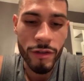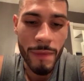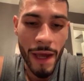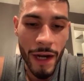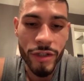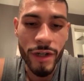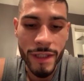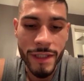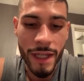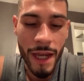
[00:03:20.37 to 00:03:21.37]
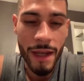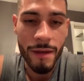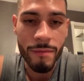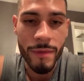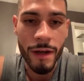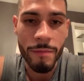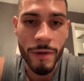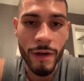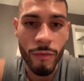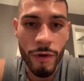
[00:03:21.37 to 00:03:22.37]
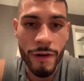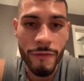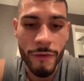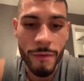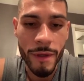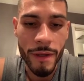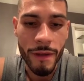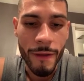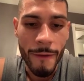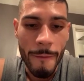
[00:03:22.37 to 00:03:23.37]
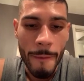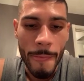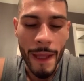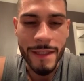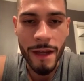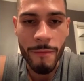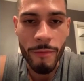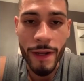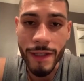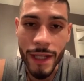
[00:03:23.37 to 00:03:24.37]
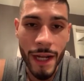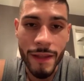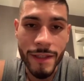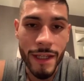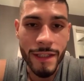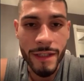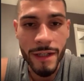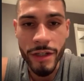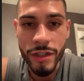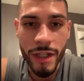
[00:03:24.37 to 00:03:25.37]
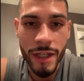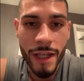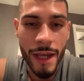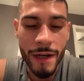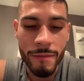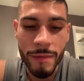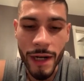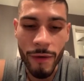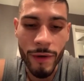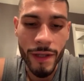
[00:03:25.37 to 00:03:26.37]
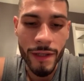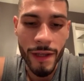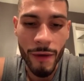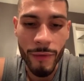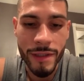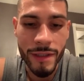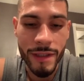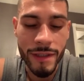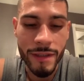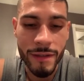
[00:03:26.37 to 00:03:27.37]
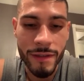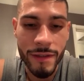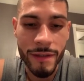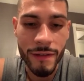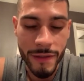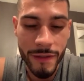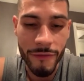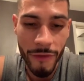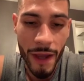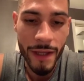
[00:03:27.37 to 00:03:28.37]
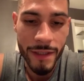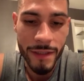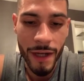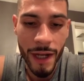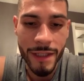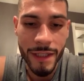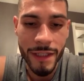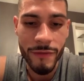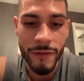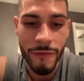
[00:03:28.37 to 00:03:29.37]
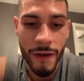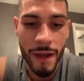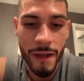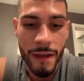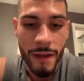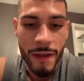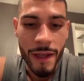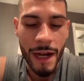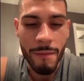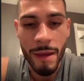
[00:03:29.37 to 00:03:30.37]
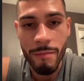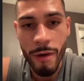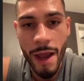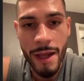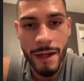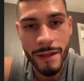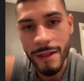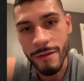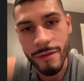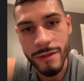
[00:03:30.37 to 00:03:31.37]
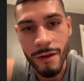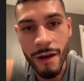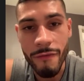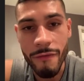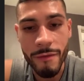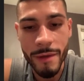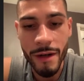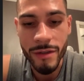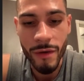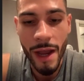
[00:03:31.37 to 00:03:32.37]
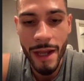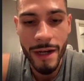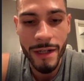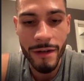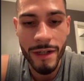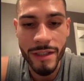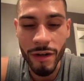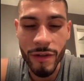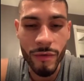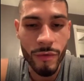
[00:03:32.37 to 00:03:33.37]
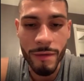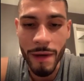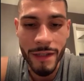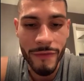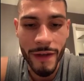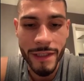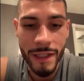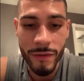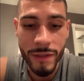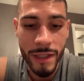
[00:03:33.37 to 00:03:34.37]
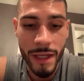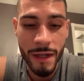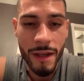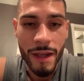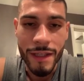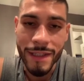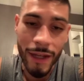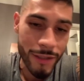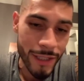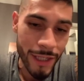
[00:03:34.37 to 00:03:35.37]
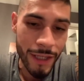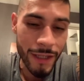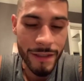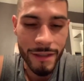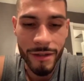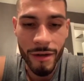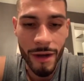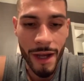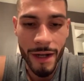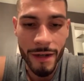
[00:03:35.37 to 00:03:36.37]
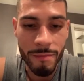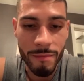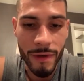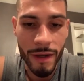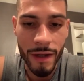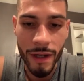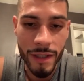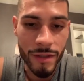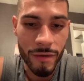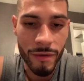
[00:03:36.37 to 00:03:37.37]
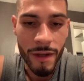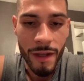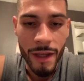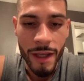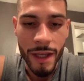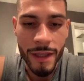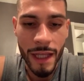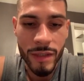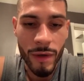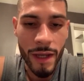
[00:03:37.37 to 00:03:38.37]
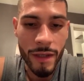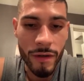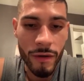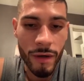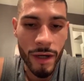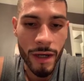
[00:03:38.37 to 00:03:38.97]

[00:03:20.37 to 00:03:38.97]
manager at the time put a word in for me at Top Rank, said, "Hey, this kid's good. You should look at him." And I went to the fights. You know, I got tickets for the fight, and I met Brad, and then it was all from there. So I had to literally start in the Unimas fights, like you said, sell tickets, you know. I had a hustle, and that's why, you know,